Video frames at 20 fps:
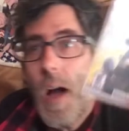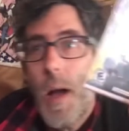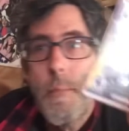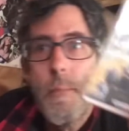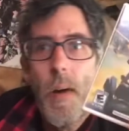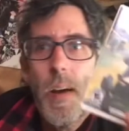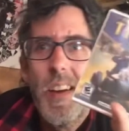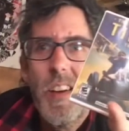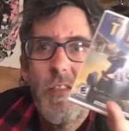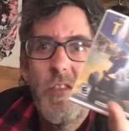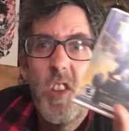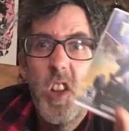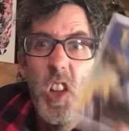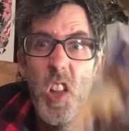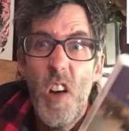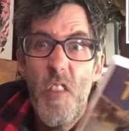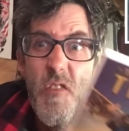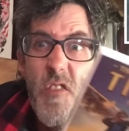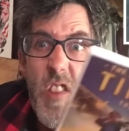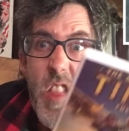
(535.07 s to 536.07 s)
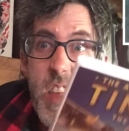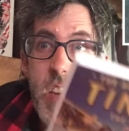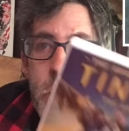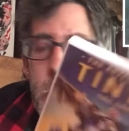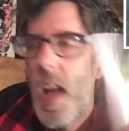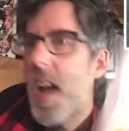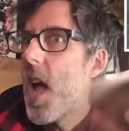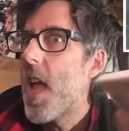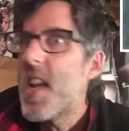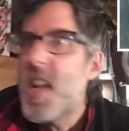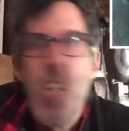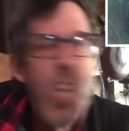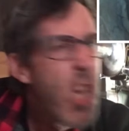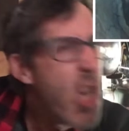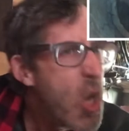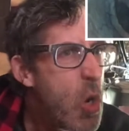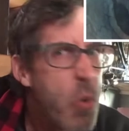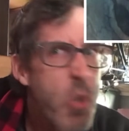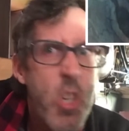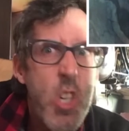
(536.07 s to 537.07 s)
might have loved this, and
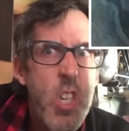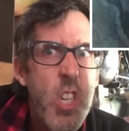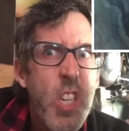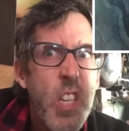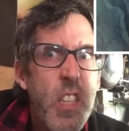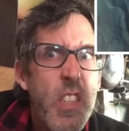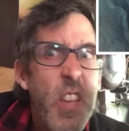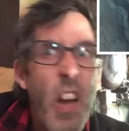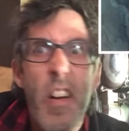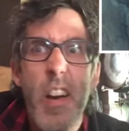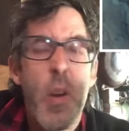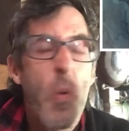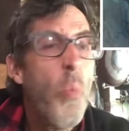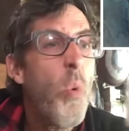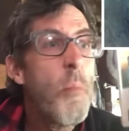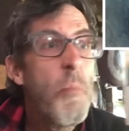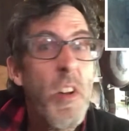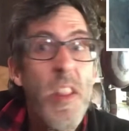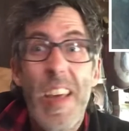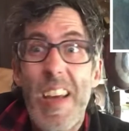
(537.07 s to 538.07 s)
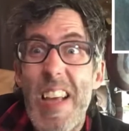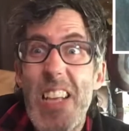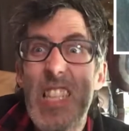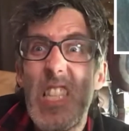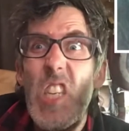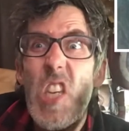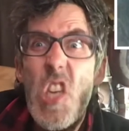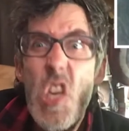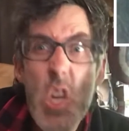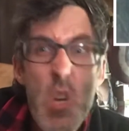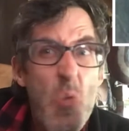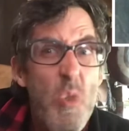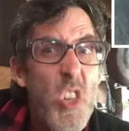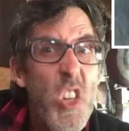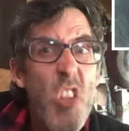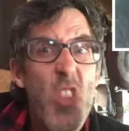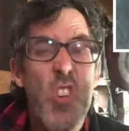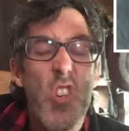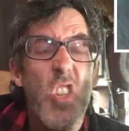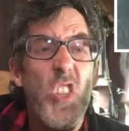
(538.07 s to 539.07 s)
huge. Sorry, one more thing. It's huge.
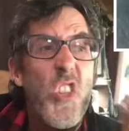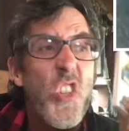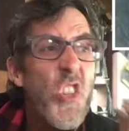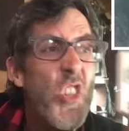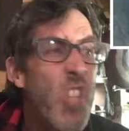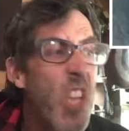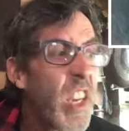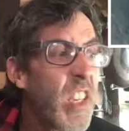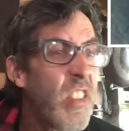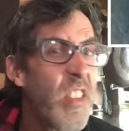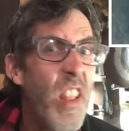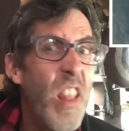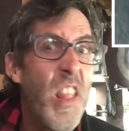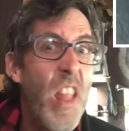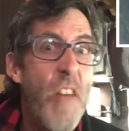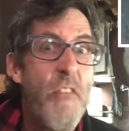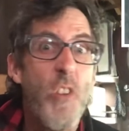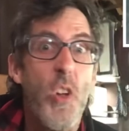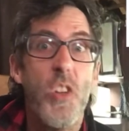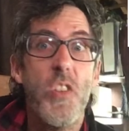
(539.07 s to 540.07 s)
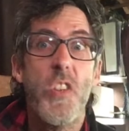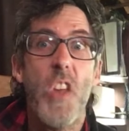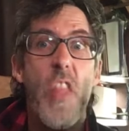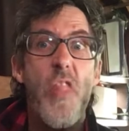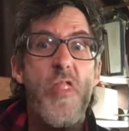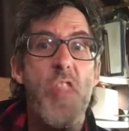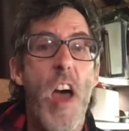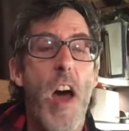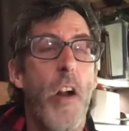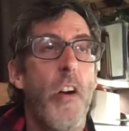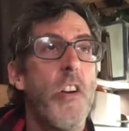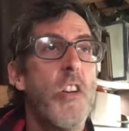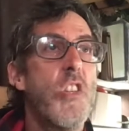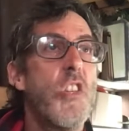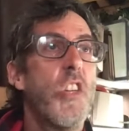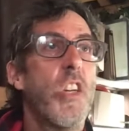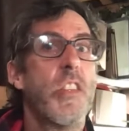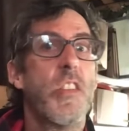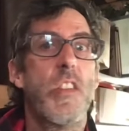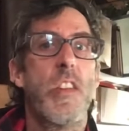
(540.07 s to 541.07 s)
There's 6 levels that are
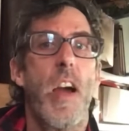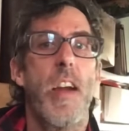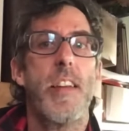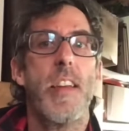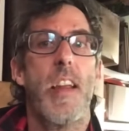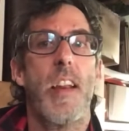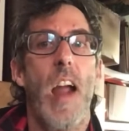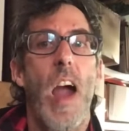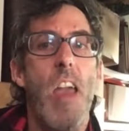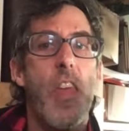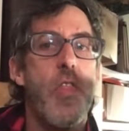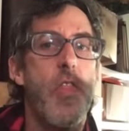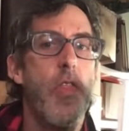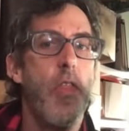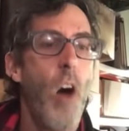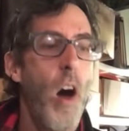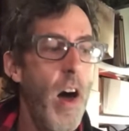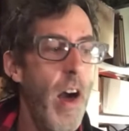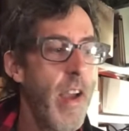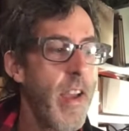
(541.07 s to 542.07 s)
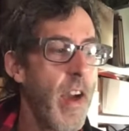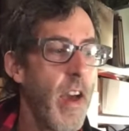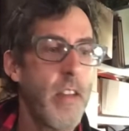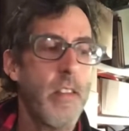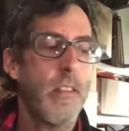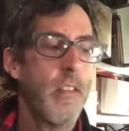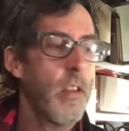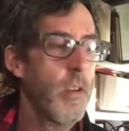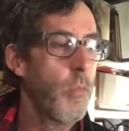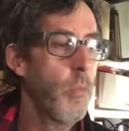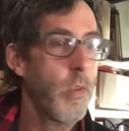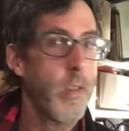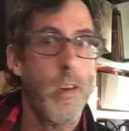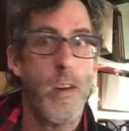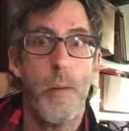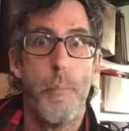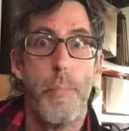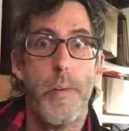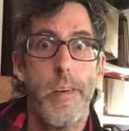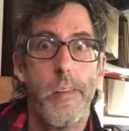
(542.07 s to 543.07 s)
just Titanic. I honestly was going
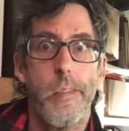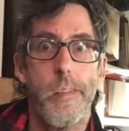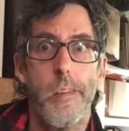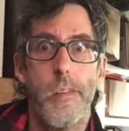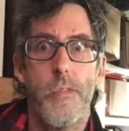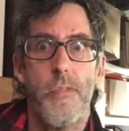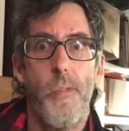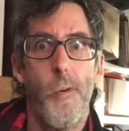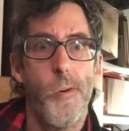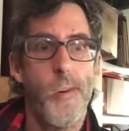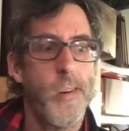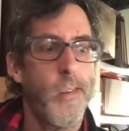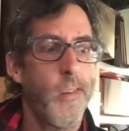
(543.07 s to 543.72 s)
to beat this for you